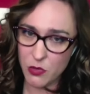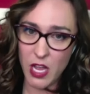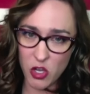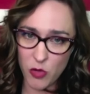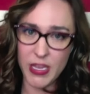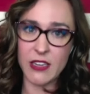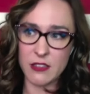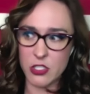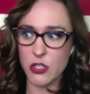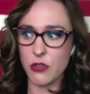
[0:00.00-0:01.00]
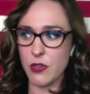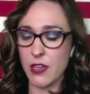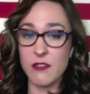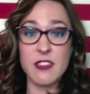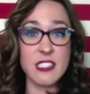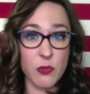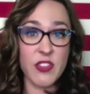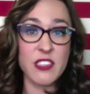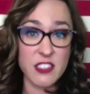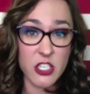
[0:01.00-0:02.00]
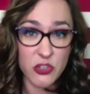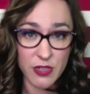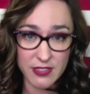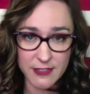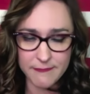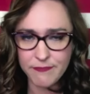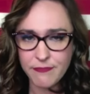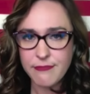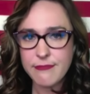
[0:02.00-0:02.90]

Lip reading: to Wyoming to visit with constituents.